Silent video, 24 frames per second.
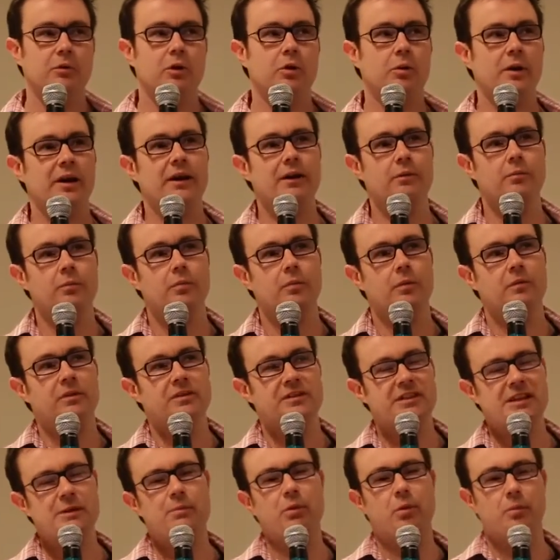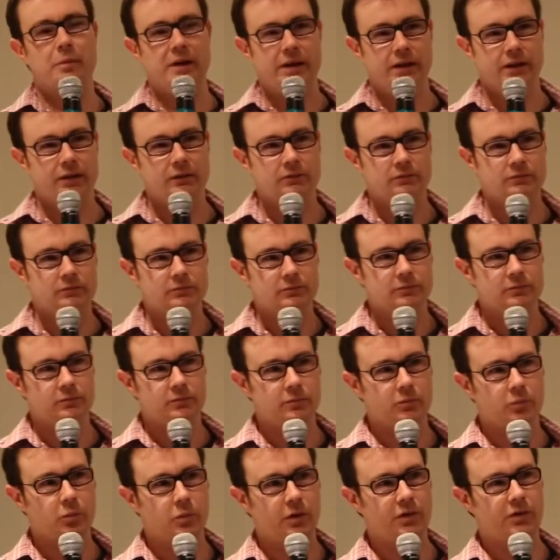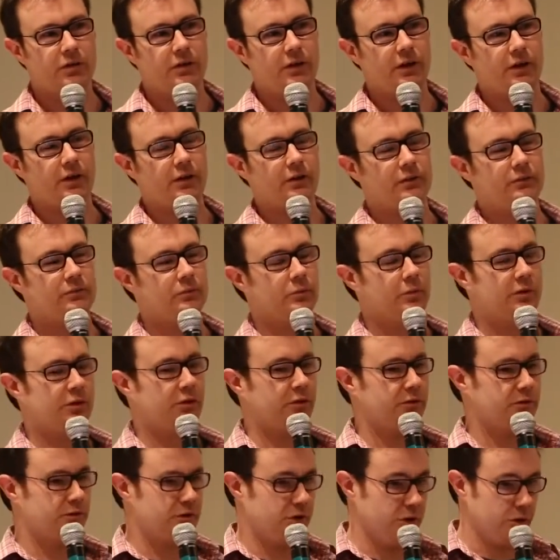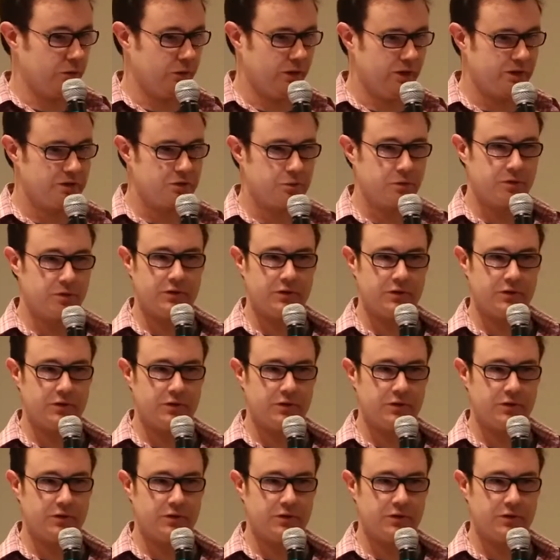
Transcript: creating deeper meaning with your to-do list,